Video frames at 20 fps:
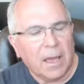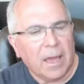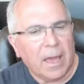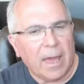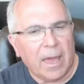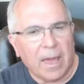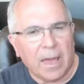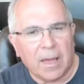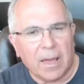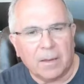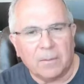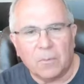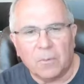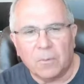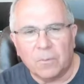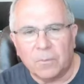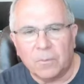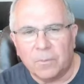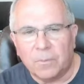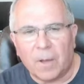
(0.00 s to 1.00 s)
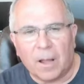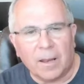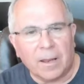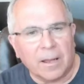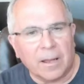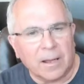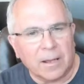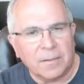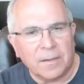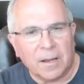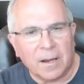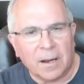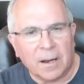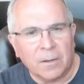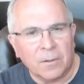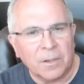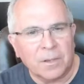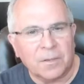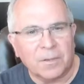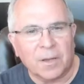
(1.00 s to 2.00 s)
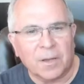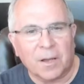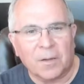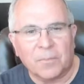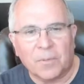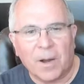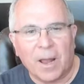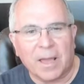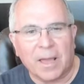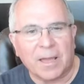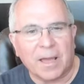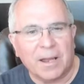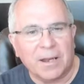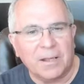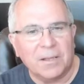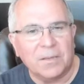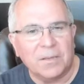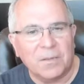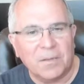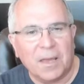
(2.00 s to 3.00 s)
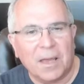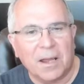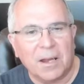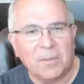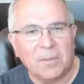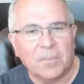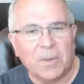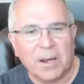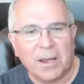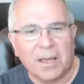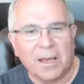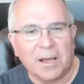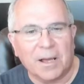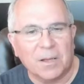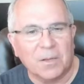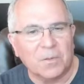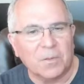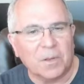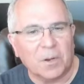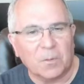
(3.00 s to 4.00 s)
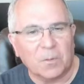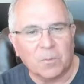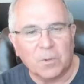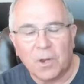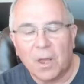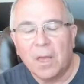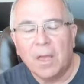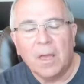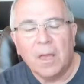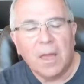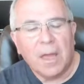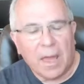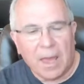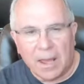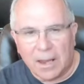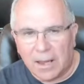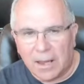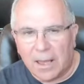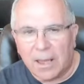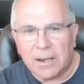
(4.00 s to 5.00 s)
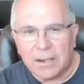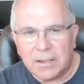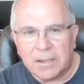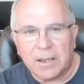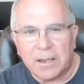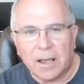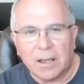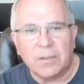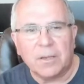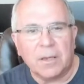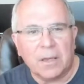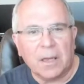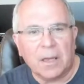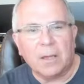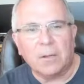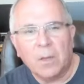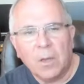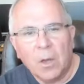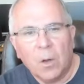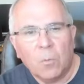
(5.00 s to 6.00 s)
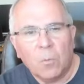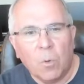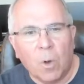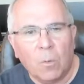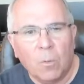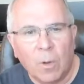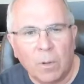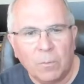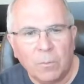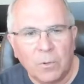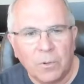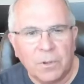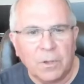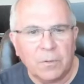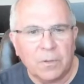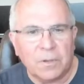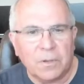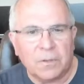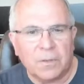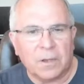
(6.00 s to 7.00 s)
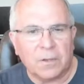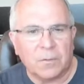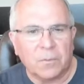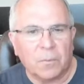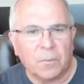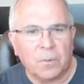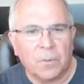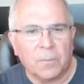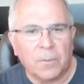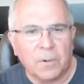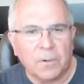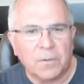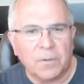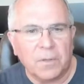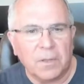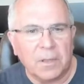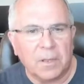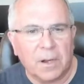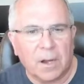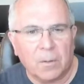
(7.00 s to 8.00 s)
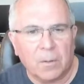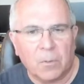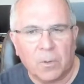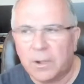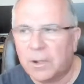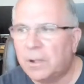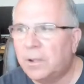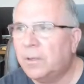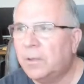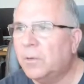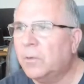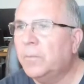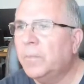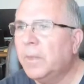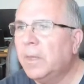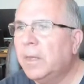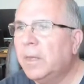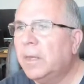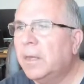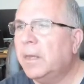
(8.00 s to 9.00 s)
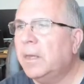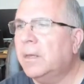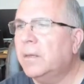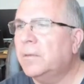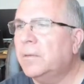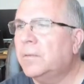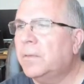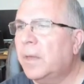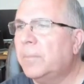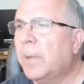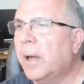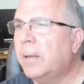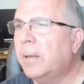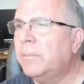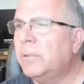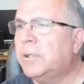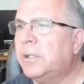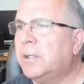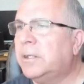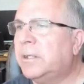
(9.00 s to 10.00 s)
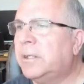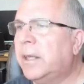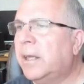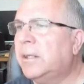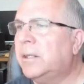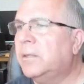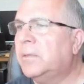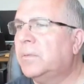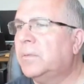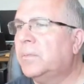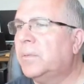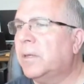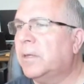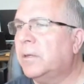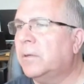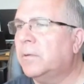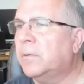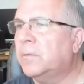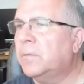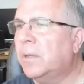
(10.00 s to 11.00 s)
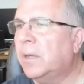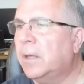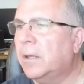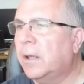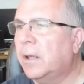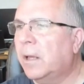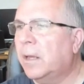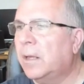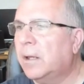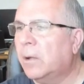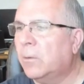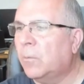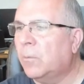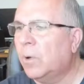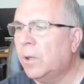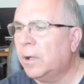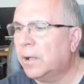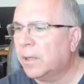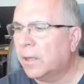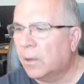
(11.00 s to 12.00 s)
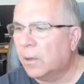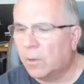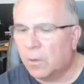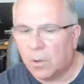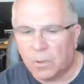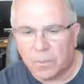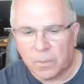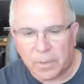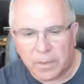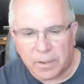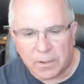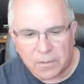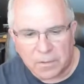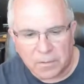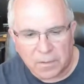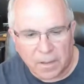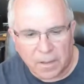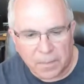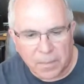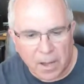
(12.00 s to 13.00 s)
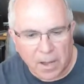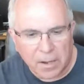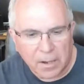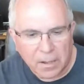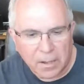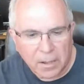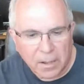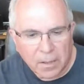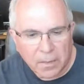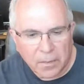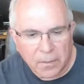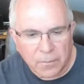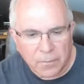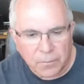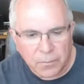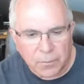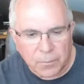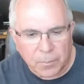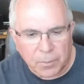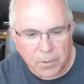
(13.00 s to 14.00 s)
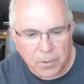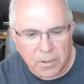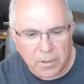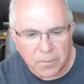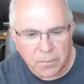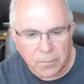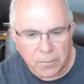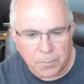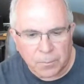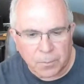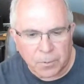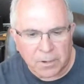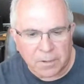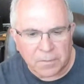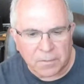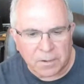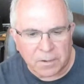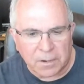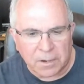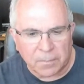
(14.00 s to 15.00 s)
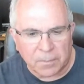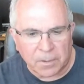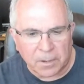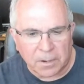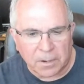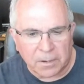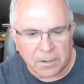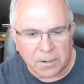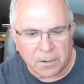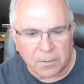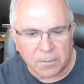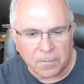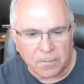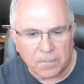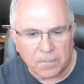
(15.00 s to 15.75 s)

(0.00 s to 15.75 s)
And like I said, I only saw Frank. I didn't see anybody else there, and it tells you. And what we'll do is this. The first thing that I want to do is they published attendance figures, and I wanted to go over this because I thought this was pretty significant here.